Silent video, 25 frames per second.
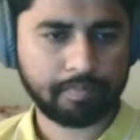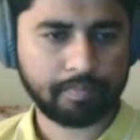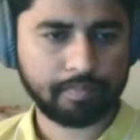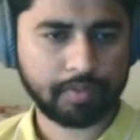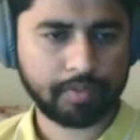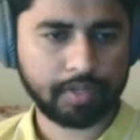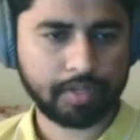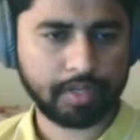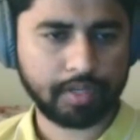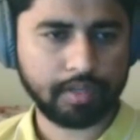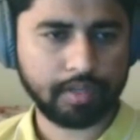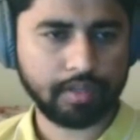
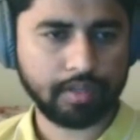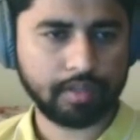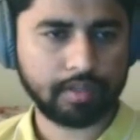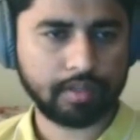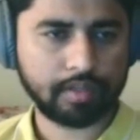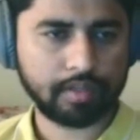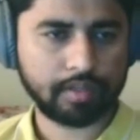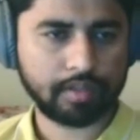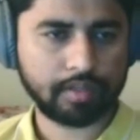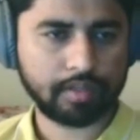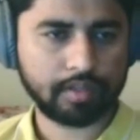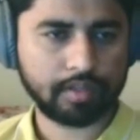Okay,
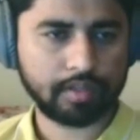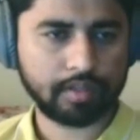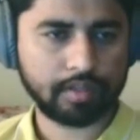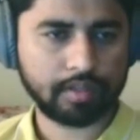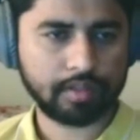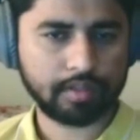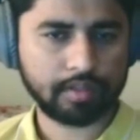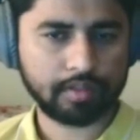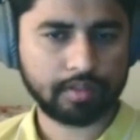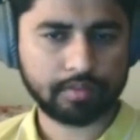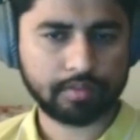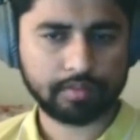
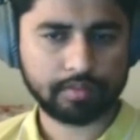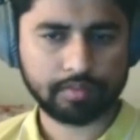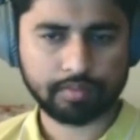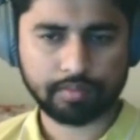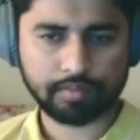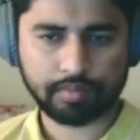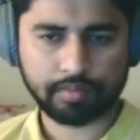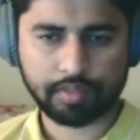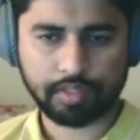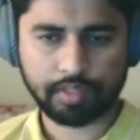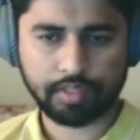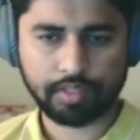
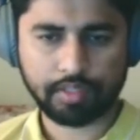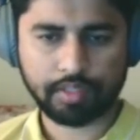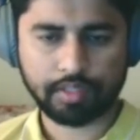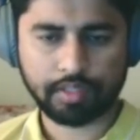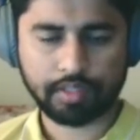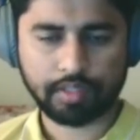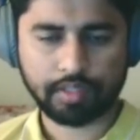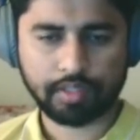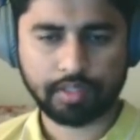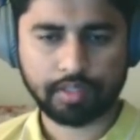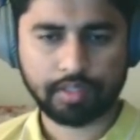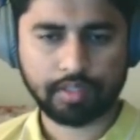right?
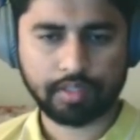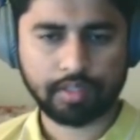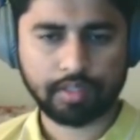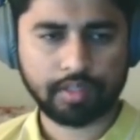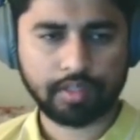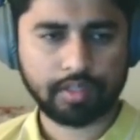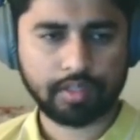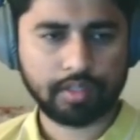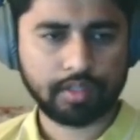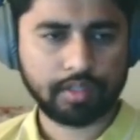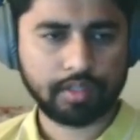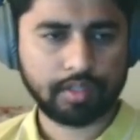
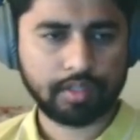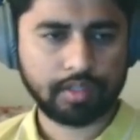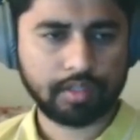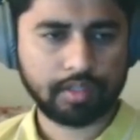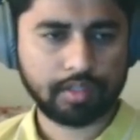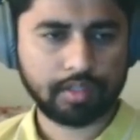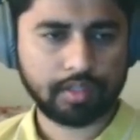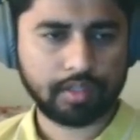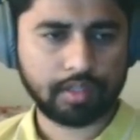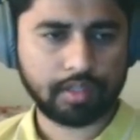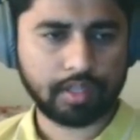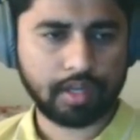
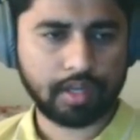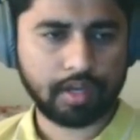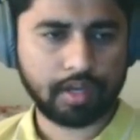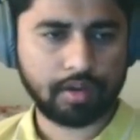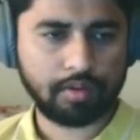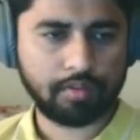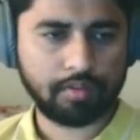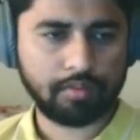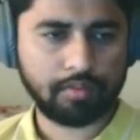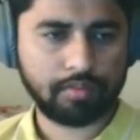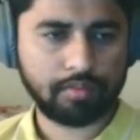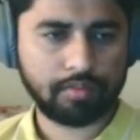
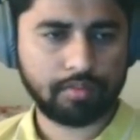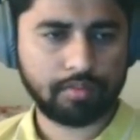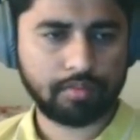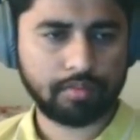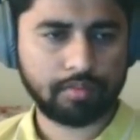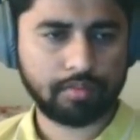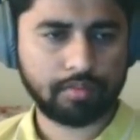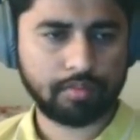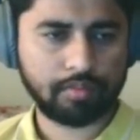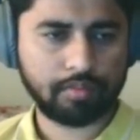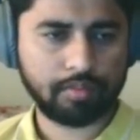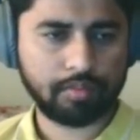Now
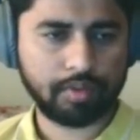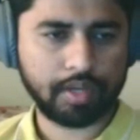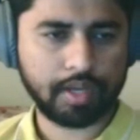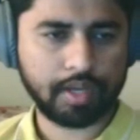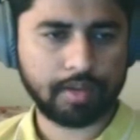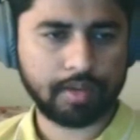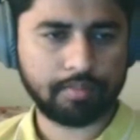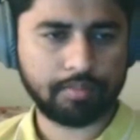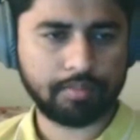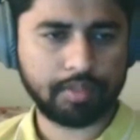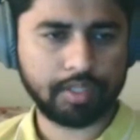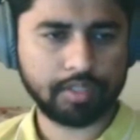we
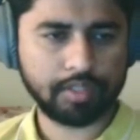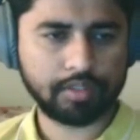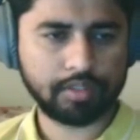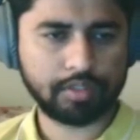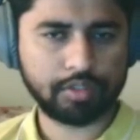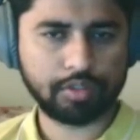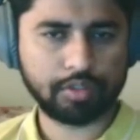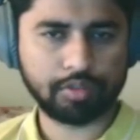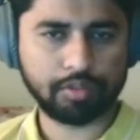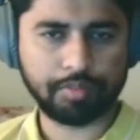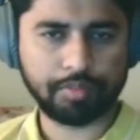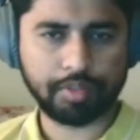have these
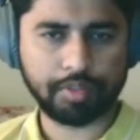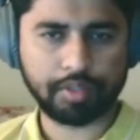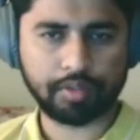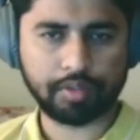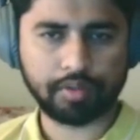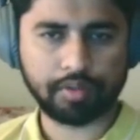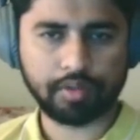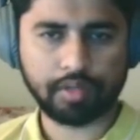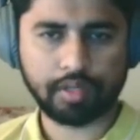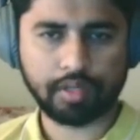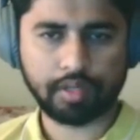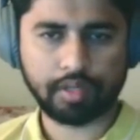two
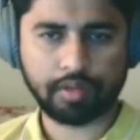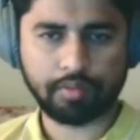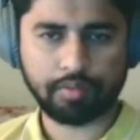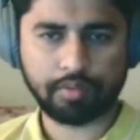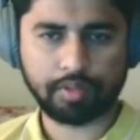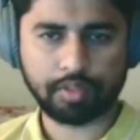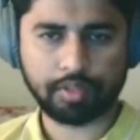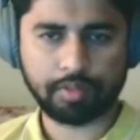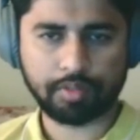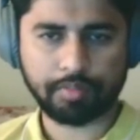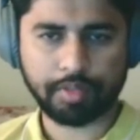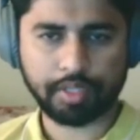mirror. I
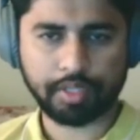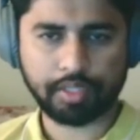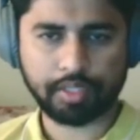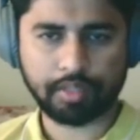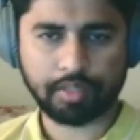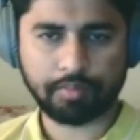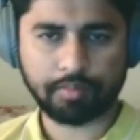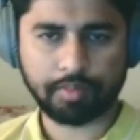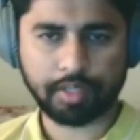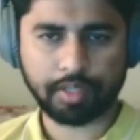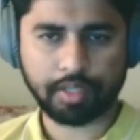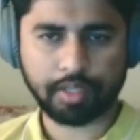want to make
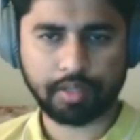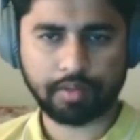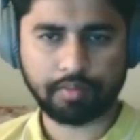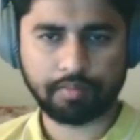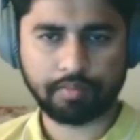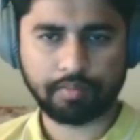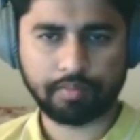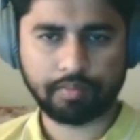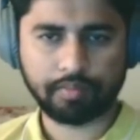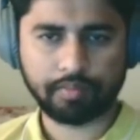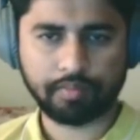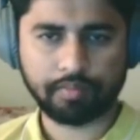them a
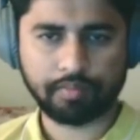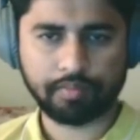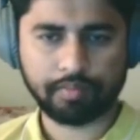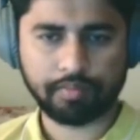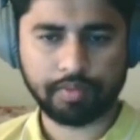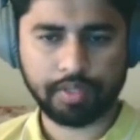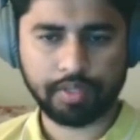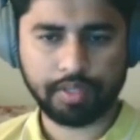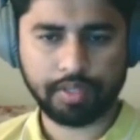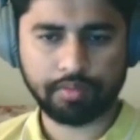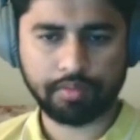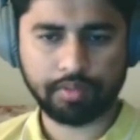
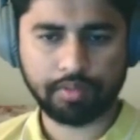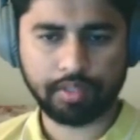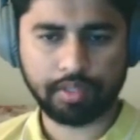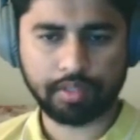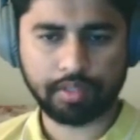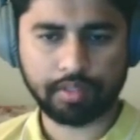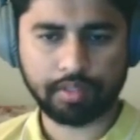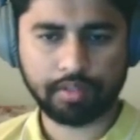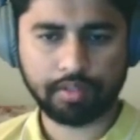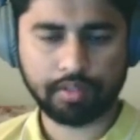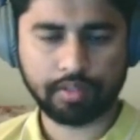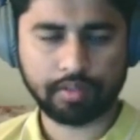
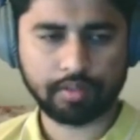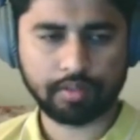union,